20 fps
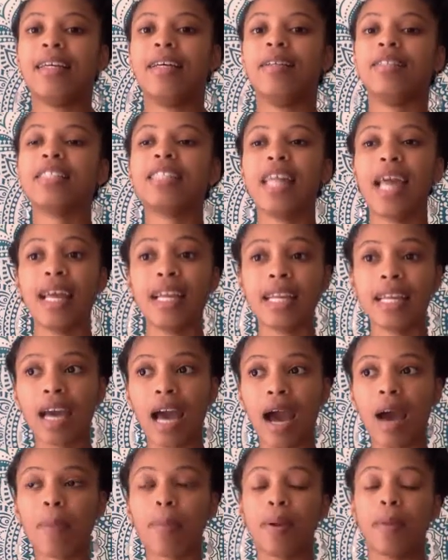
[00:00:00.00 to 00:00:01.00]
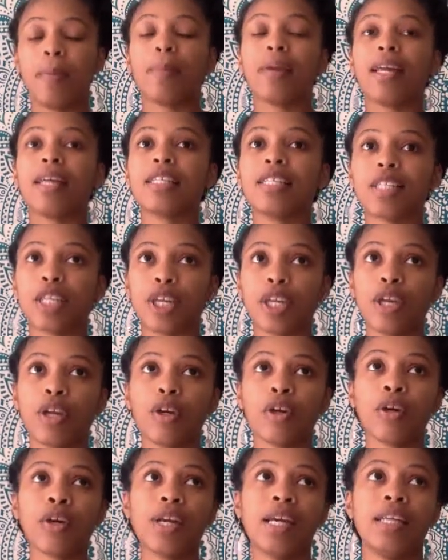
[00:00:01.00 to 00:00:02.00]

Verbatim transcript: standing up and being secure